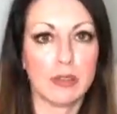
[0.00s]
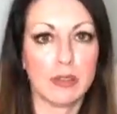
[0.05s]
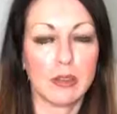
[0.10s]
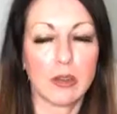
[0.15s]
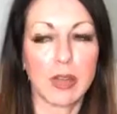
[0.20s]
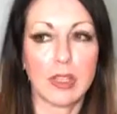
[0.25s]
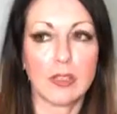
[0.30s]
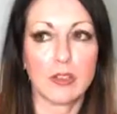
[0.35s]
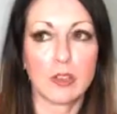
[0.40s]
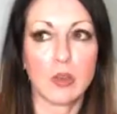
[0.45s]

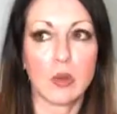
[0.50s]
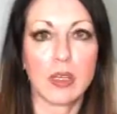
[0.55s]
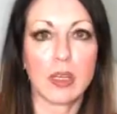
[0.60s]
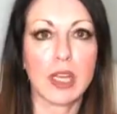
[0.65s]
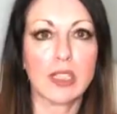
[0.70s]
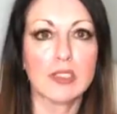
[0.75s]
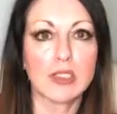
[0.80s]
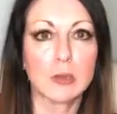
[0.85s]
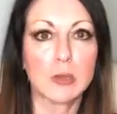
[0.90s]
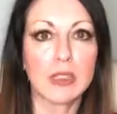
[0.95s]
Okay, so a
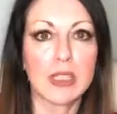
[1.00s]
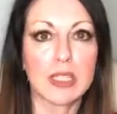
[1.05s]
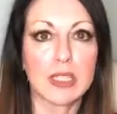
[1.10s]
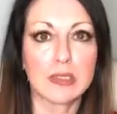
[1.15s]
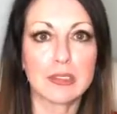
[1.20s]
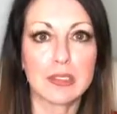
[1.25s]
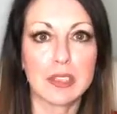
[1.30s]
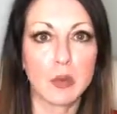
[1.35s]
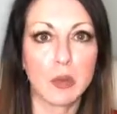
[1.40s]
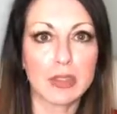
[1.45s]
customer that
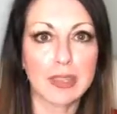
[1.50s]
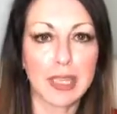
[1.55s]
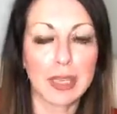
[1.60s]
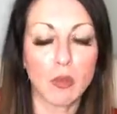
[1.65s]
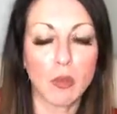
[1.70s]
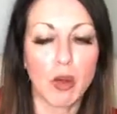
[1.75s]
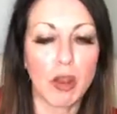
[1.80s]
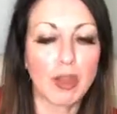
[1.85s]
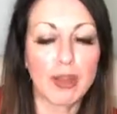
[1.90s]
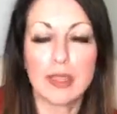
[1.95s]
doesn't know what they
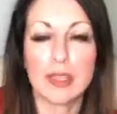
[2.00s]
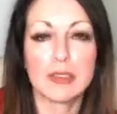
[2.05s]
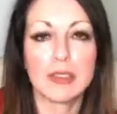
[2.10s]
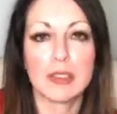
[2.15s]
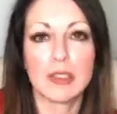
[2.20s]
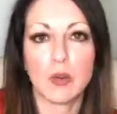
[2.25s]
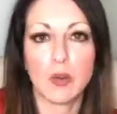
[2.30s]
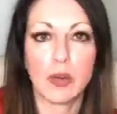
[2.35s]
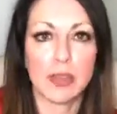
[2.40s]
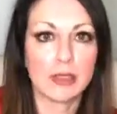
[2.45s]
want
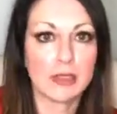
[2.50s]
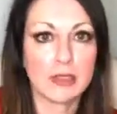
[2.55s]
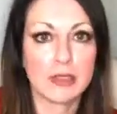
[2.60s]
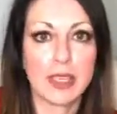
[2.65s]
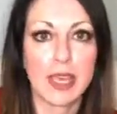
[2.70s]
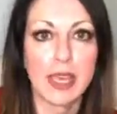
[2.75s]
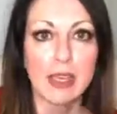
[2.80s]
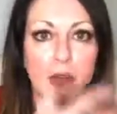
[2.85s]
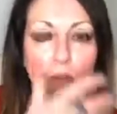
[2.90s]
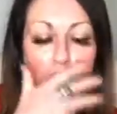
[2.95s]
isn't going to take,